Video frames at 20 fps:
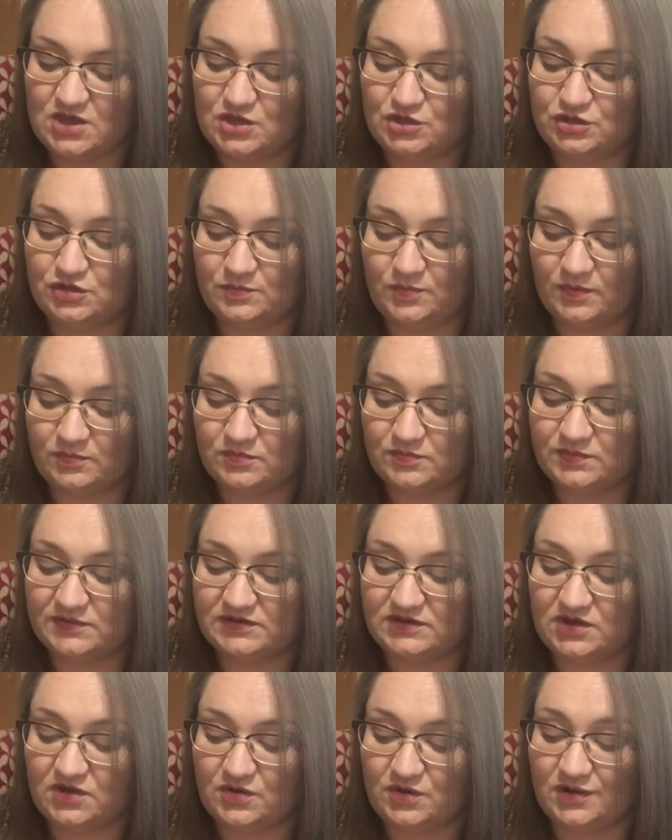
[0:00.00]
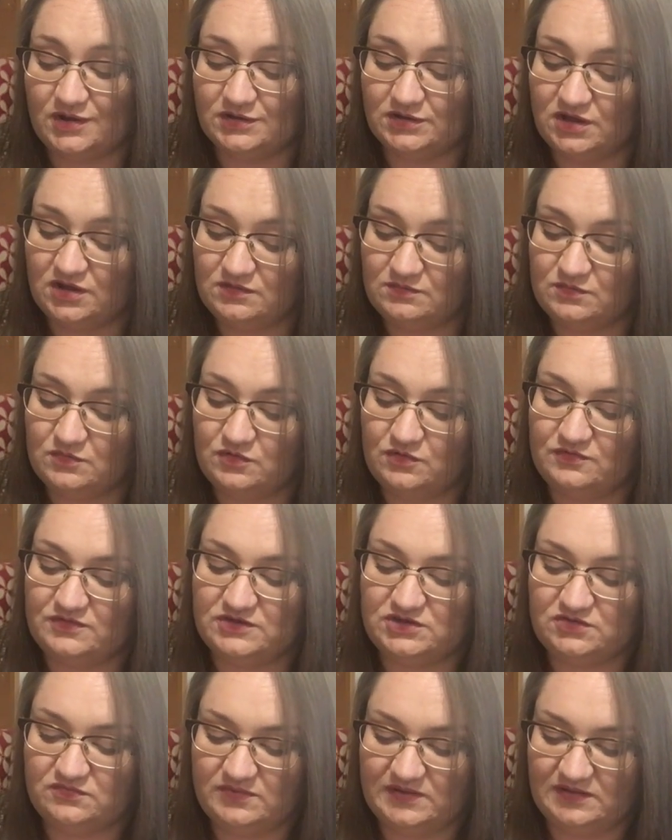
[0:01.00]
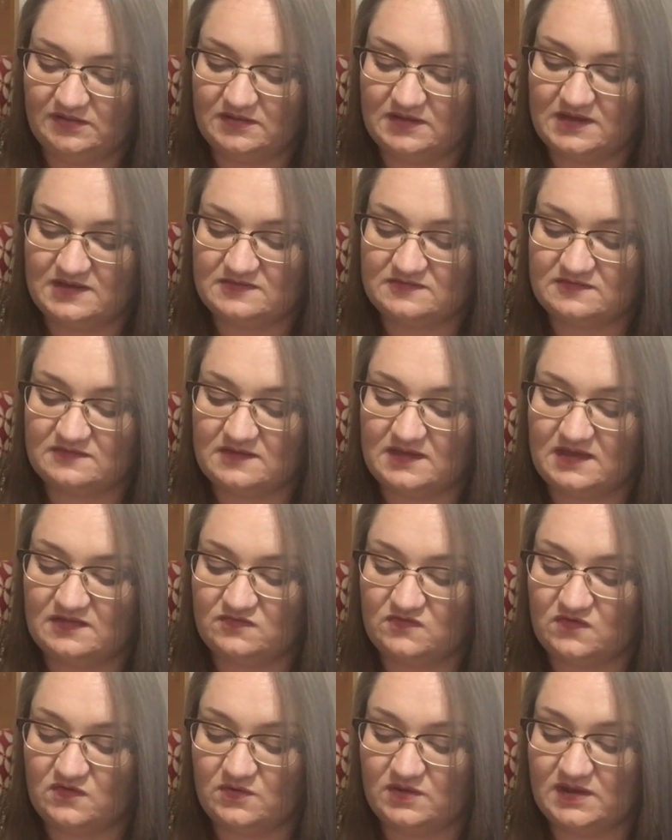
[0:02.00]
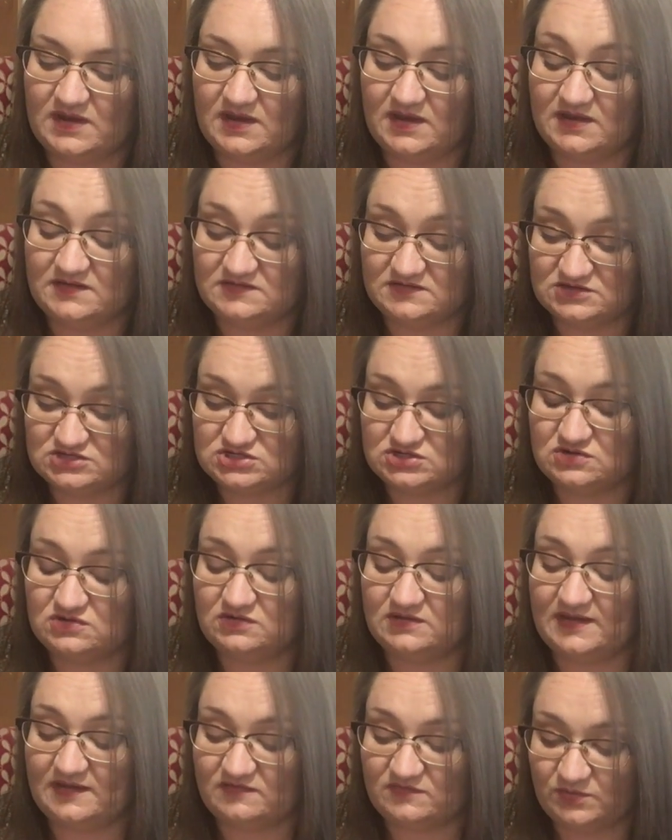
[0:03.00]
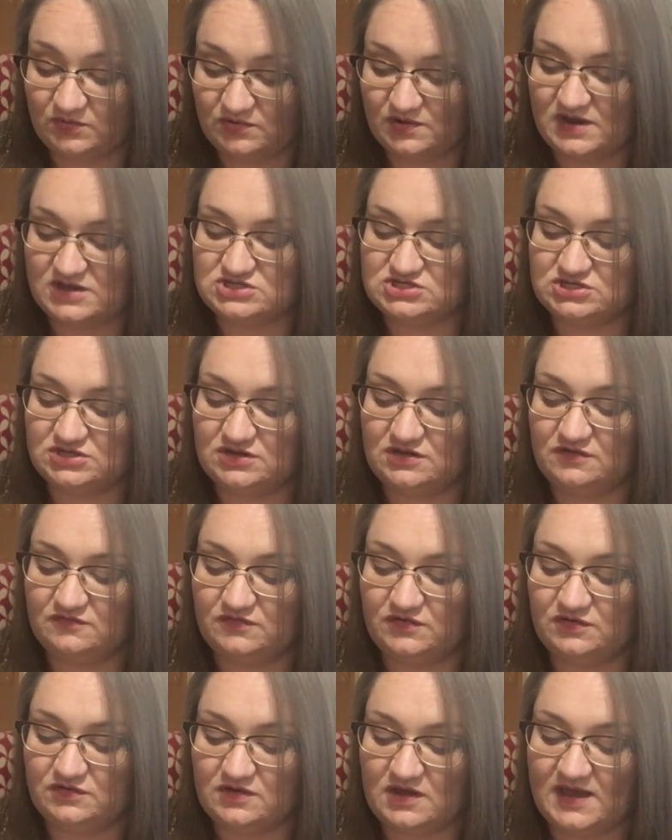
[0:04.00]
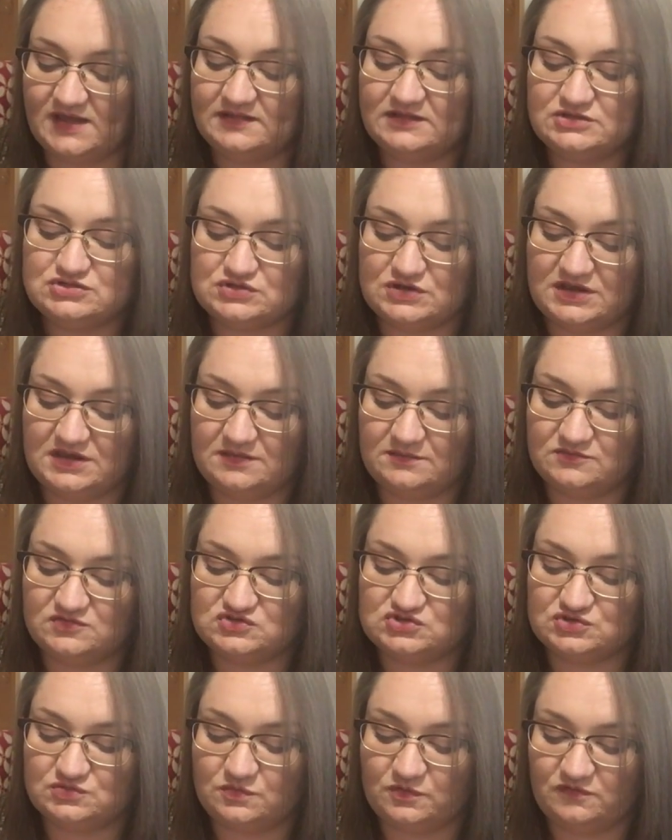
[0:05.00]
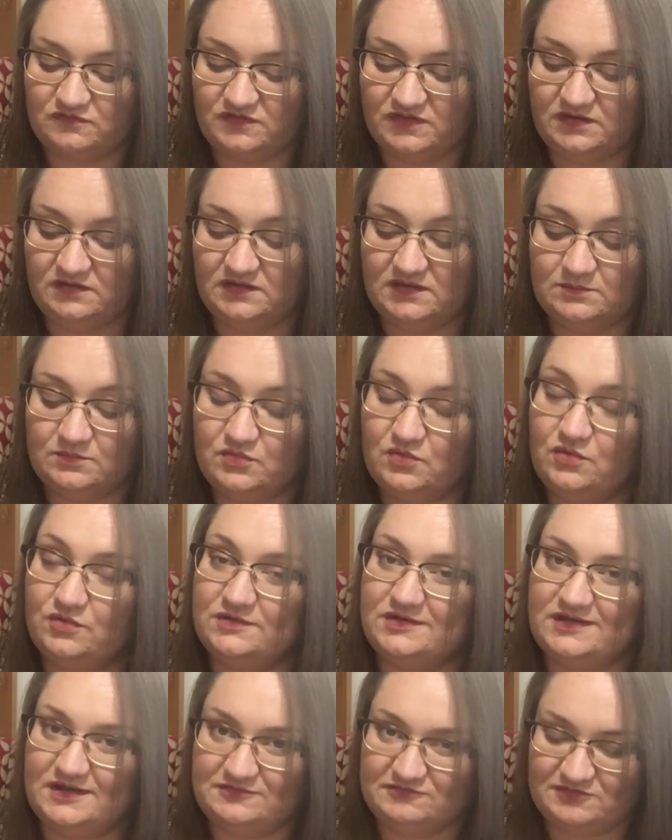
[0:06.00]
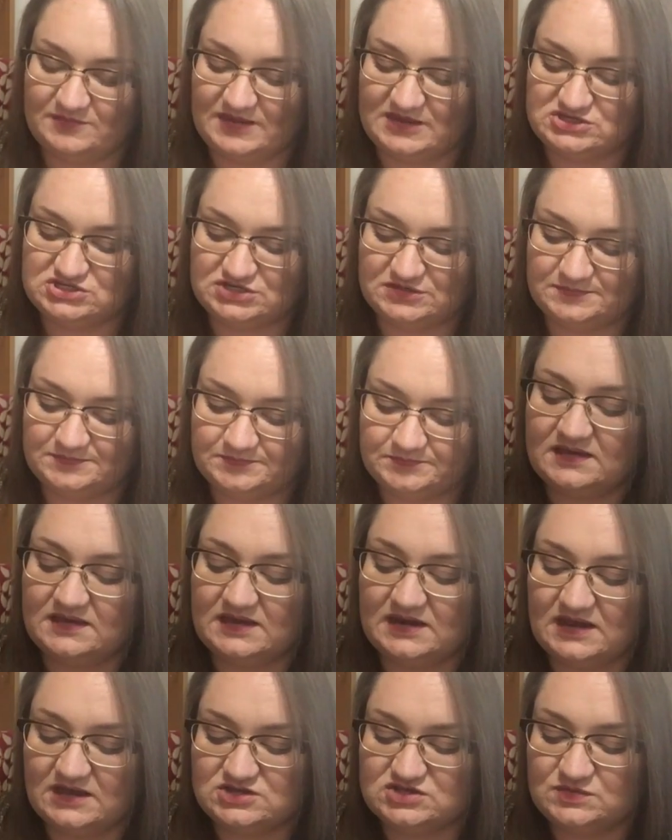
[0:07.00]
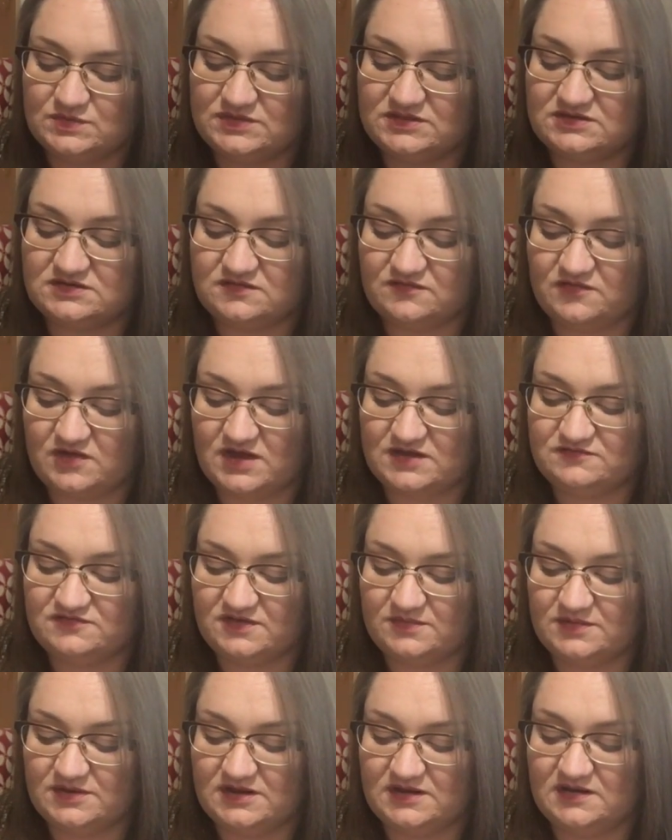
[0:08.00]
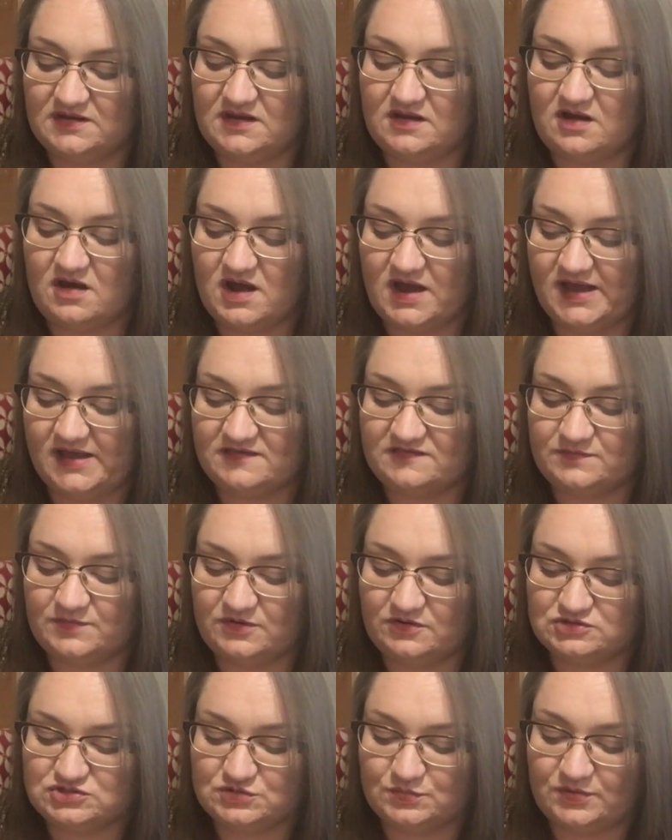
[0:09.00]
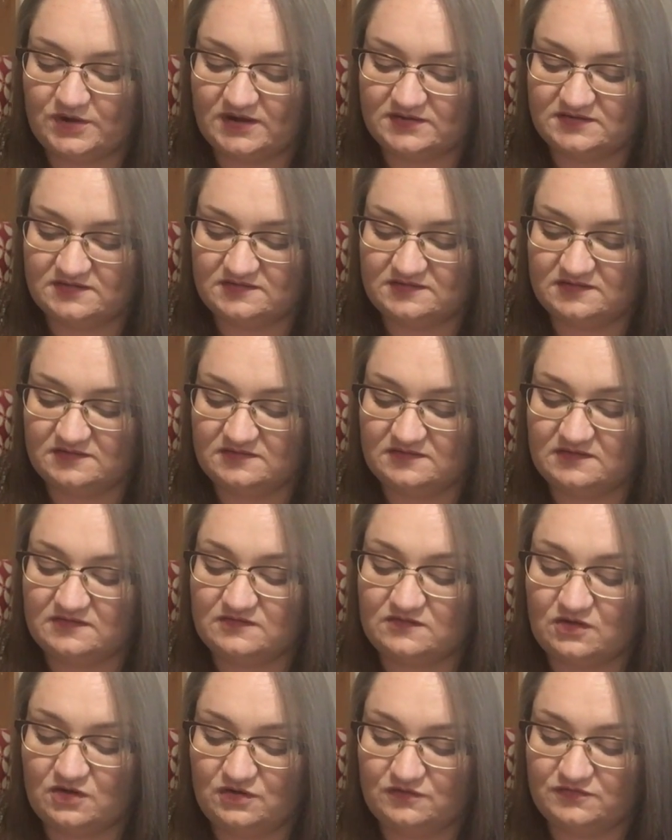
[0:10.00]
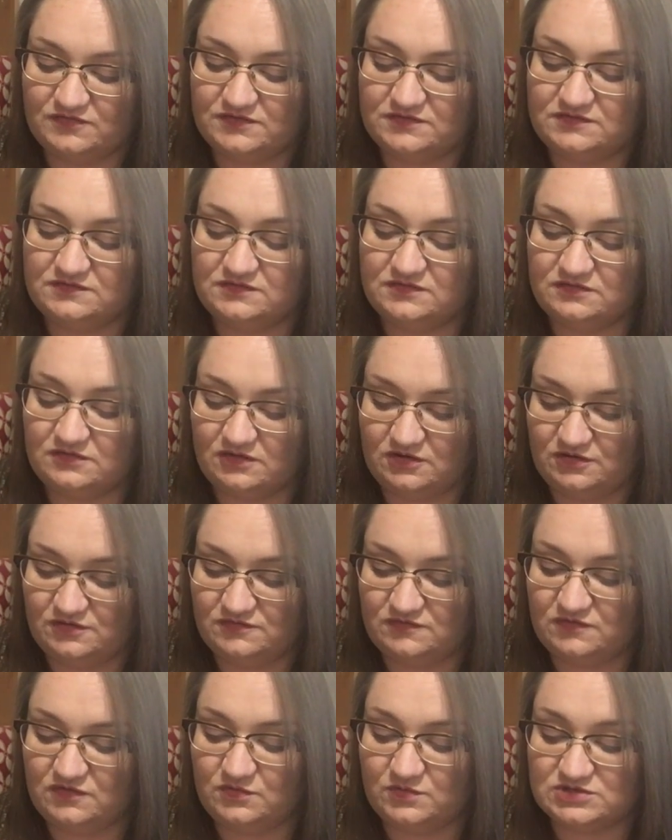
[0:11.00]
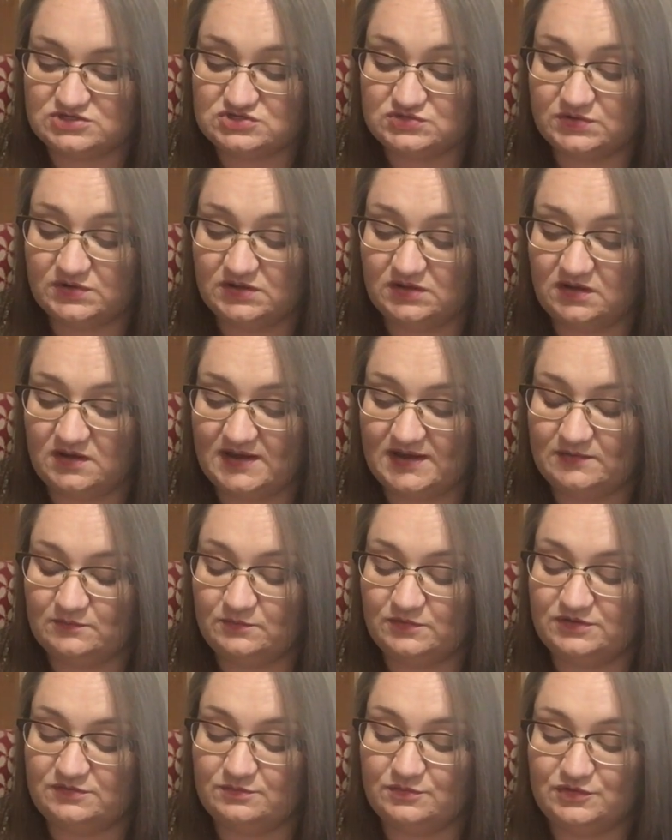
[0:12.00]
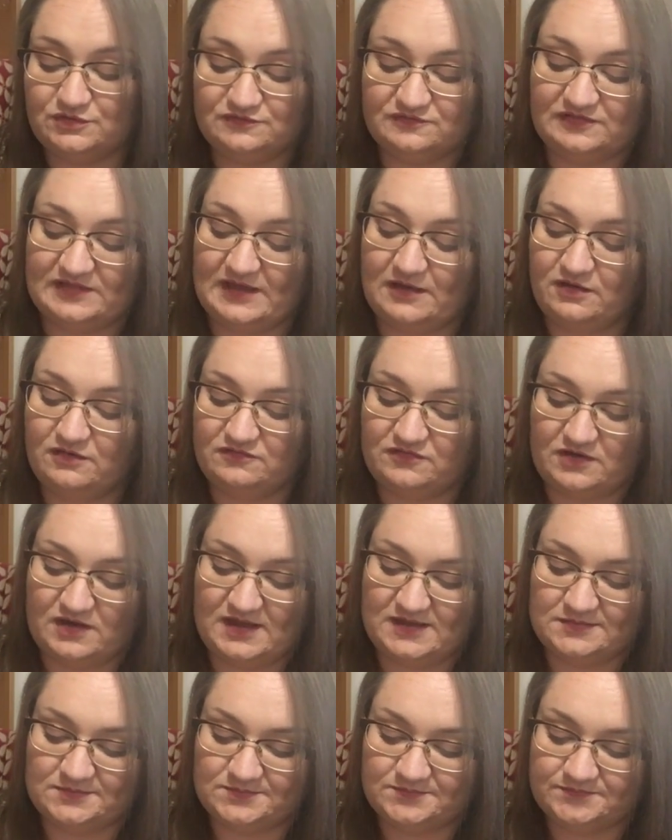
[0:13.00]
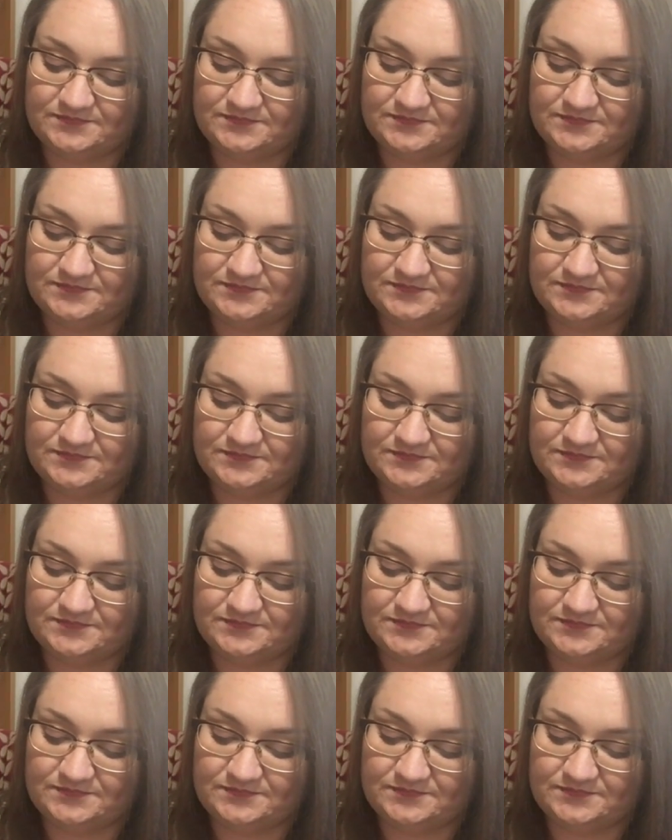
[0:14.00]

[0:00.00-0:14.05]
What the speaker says: You probably know a lot more than you realize, and so additional exploration of your nightly dreams should reveal important information. Connection with the divine feminine and higher spiritual practices is offered to those who wish to align with Moonflower Vine.